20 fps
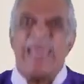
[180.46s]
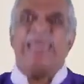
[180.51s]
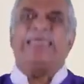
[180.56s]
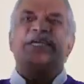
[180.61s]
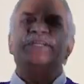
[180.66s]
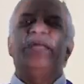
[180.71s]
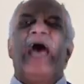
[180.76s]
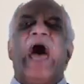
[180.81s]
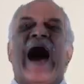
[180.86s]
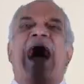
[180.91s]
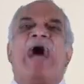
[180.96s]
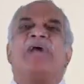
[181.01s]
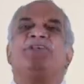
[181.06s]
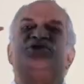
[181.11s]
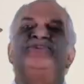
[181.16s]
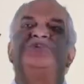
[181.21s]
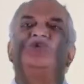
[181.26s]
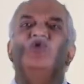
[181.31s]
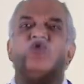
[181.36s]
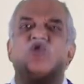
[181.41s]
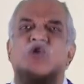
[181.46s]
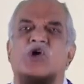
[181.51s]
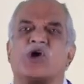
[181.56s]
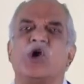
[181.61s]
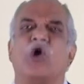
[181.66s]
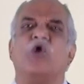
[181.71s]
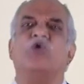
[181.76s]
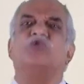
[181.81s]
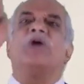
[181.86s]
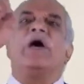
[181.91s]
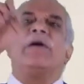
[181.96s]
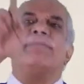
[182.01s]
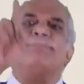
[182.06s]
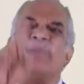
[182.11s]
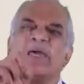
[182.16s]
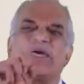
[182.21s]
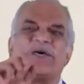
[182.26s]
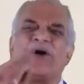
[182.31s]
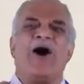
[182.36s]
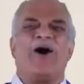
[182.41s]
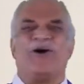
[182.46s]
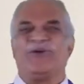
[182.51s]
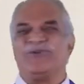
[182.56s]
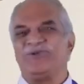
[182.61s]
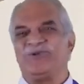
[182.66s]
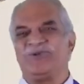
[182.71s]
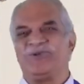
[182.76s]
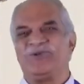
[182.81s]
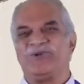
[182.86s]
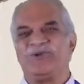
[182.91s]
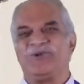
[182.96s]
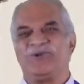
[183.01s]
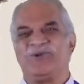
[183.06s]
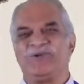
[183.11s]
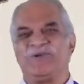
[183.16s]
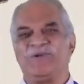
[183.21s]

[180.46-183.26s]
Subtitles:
naked has to clothe, because